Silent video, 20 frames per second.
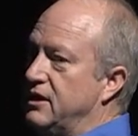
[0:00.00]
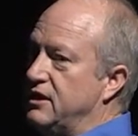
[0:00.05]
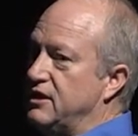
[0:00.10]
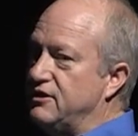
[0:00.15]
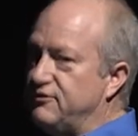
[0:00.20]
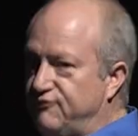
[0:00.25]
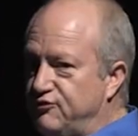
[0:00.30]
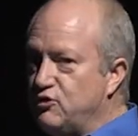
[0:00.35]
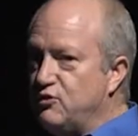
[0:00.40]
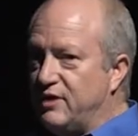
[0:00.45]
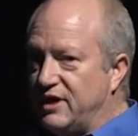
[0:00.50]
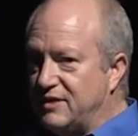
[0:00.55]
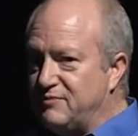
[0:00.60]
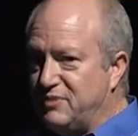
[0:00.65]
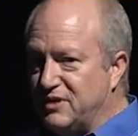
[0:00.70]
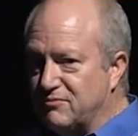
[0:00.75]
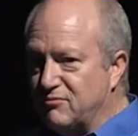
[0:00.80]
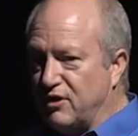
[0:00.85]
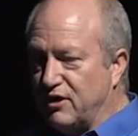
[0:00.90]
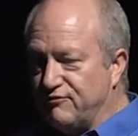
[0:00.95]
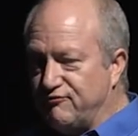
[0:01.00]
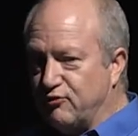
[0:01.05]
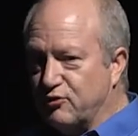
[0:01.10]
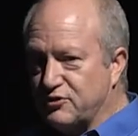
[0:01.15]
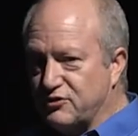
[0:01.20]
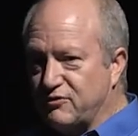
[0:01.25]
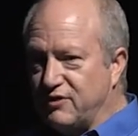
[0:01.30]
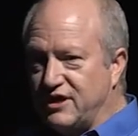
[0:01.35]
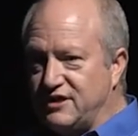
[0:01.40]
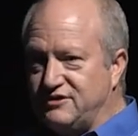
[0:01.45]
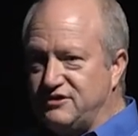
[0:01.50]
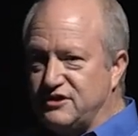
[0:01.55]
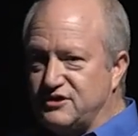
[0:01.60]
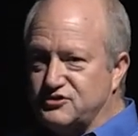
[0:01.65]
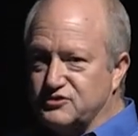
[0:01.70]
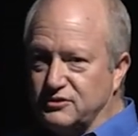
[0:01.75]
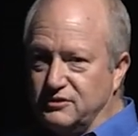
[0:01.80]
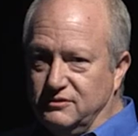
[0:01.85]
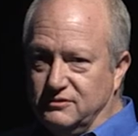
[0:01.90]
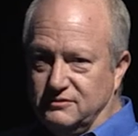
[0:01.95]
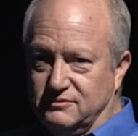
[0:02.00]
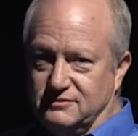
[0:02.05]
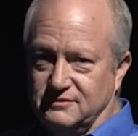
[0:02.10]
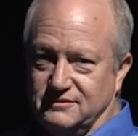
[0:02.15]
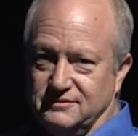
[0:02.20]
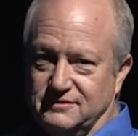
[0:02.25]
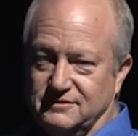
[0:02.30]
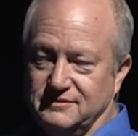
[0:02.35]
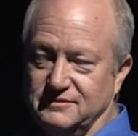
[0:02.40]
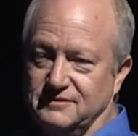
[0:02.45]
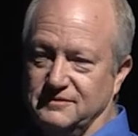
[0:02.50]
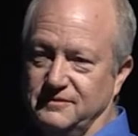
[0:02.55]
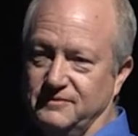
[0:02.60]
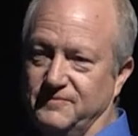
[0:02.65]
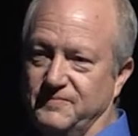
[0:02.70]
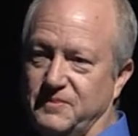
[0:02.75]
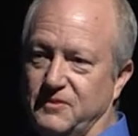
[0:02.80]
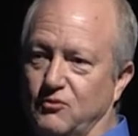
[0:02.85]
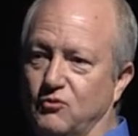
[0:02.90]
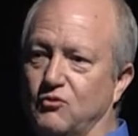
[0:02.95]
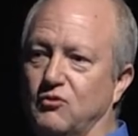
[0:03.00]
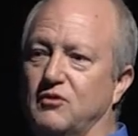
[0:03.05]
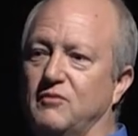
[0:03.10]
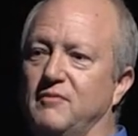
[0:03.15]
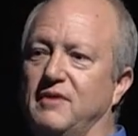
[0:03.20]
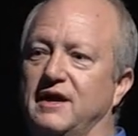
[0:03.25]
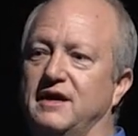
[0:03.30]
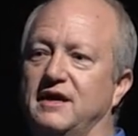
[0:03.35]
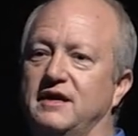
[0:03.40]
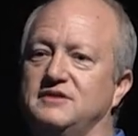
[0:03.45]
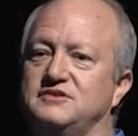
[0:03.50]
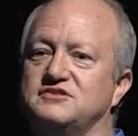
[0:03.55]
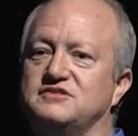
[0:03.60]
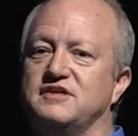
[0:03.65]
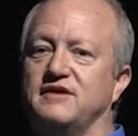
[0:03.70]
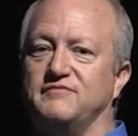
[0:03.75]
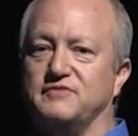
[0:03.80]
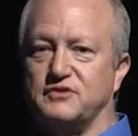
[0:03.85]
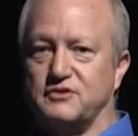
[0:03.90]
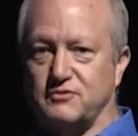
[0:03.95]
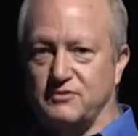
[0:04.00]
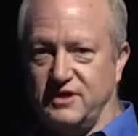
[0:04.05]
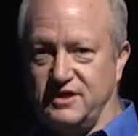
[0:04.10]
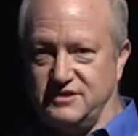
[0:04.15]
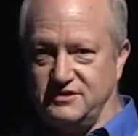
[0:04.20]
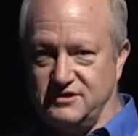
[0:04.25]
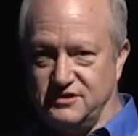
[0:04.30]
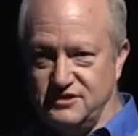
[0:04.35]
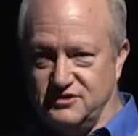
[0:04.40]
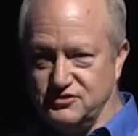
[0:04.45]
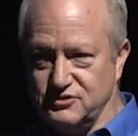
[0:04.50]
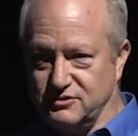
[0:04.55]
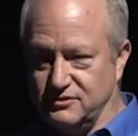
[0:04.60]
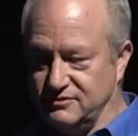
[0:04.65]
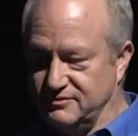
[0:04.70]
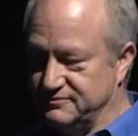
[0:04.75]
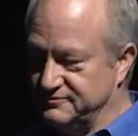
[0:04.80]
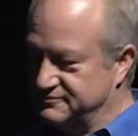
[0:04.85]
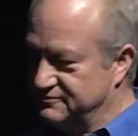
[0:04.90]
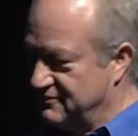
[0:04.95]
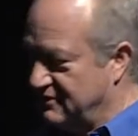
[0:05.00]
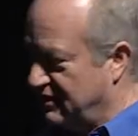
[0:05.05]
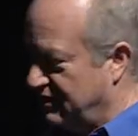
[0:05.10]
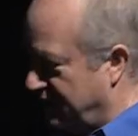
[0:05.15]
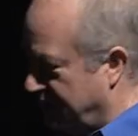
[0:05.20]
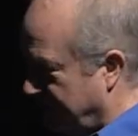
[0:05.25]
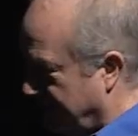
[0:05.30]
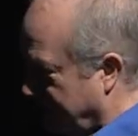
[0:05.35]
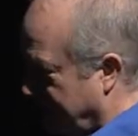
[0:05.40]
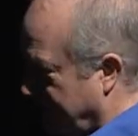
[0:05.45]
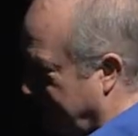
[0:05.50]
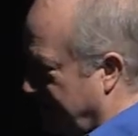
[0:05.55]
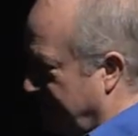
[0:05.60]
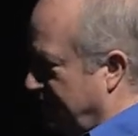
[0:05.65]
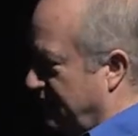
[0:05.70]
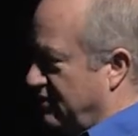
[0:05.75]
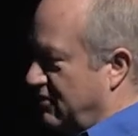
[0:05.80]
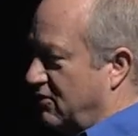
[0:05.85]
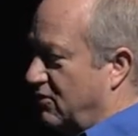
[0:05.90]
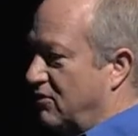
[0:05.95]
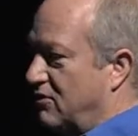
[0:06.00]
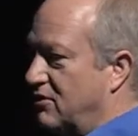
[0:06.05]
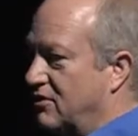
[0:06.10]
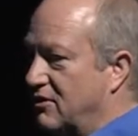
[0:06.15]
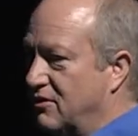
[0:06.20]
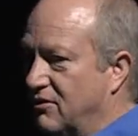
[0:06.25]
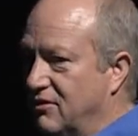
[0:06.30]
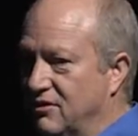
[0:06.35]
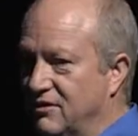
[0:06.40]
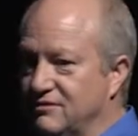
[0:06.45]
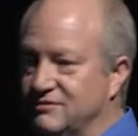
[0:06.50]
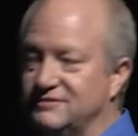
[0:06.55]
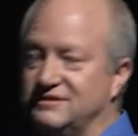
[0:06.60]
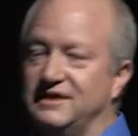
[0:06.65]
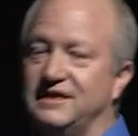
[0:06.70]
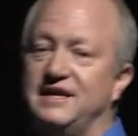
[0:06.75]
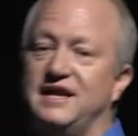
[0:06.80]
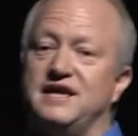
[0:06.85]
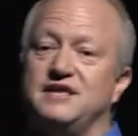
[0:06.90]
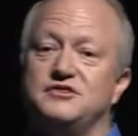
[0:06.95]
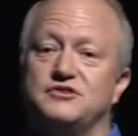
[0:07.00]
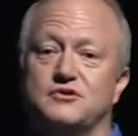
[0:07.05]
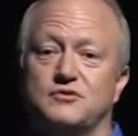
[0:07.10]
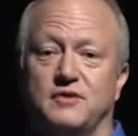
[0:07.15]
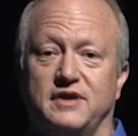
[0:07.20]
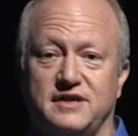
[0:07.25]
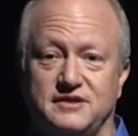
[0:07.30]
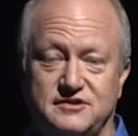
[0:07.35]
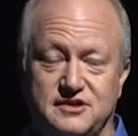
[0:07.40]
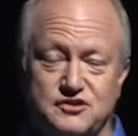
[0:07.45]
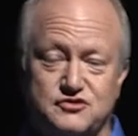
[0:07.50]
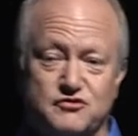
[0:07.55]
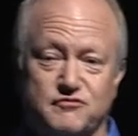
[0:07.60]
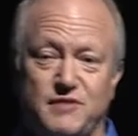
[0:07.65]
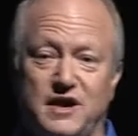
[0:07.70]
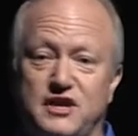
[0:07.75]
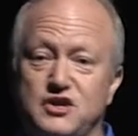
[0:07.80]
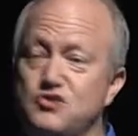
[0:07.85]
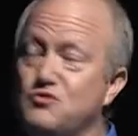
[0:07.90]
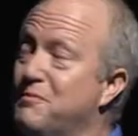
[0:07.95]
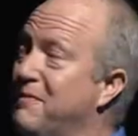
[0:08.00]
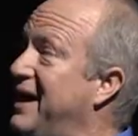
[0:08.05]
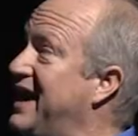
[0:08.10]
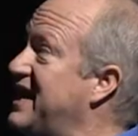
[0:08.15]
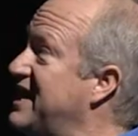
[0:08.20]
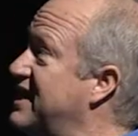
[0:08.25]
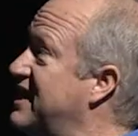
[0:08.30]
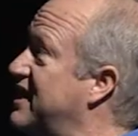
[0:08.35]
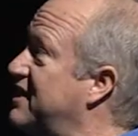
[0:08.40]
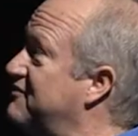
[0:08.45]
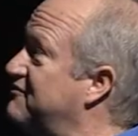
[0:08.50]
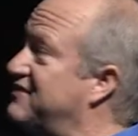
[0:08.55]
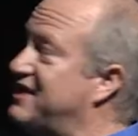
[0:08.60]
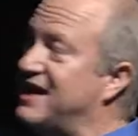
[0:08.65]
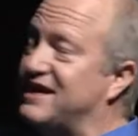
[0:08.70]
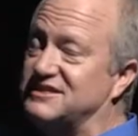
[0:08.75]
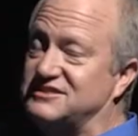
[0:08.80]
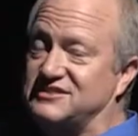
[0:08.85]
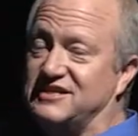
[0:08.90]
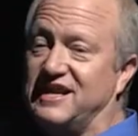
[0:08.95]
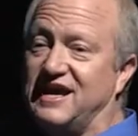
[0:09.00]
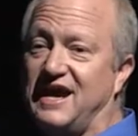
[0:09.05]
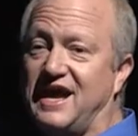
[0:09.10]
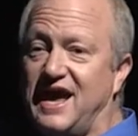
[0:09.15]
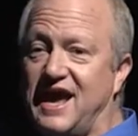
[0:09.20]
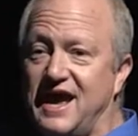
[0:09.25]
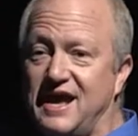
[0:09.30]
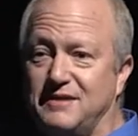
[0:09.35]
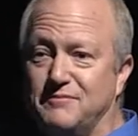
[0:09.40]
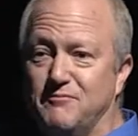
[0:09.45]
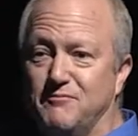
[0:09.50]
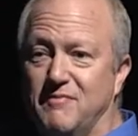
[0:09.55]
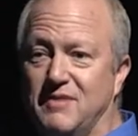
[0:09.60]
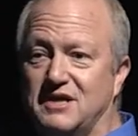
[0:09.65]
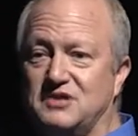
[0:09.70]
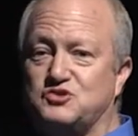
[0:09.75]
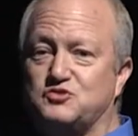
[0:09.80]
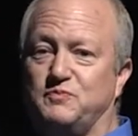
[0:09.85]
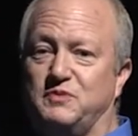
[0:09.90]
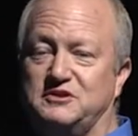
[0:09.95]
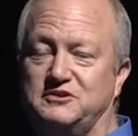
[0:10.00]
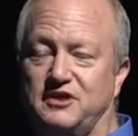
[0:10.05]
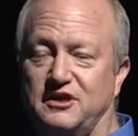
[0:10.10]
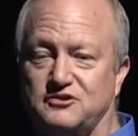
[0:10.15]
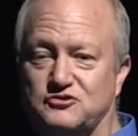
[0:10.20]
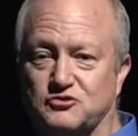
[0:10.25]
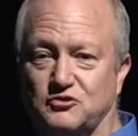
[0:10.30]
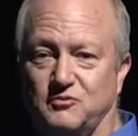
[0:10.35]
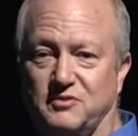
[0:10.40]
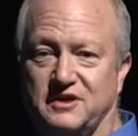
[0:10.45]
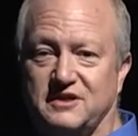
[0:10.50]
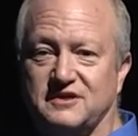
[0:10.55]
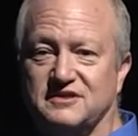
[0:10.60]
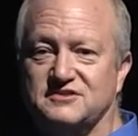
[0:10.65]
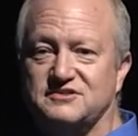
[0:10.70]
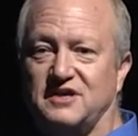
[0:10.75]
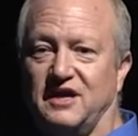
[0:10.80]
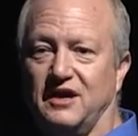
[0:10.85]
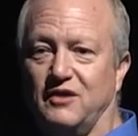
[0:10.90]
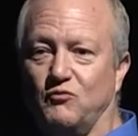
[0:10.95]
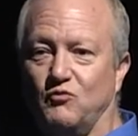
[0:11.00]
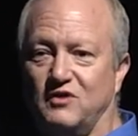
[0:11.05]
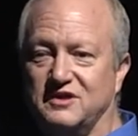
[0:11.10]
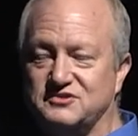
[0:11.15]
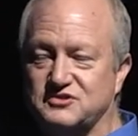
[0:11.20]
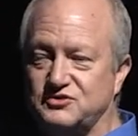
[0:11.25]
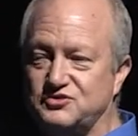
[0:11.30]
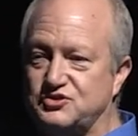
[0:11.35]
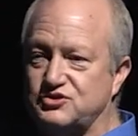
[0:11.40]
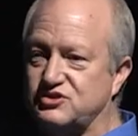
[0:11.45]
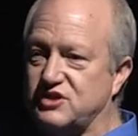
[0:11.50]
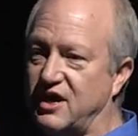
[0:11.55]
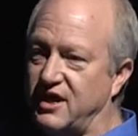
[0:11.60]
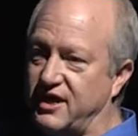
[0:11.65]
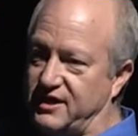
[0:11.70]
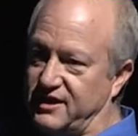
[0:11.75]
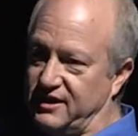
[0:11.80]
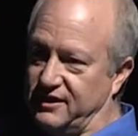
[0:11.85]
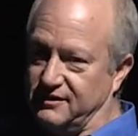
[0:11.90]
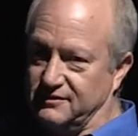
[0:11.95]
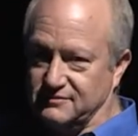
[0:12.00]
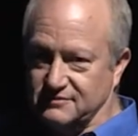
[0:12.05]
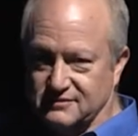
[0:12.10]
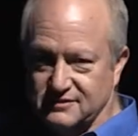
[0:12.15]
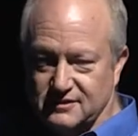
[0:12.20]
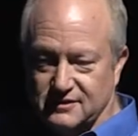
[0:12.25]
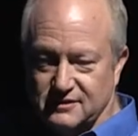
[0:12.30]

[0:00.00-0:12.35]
If you had been my fourth grade teacher, or my seventh grade teacher, or an eighth grade teacher, mind you, might not have guessed that I had much potential because I wasn't shining.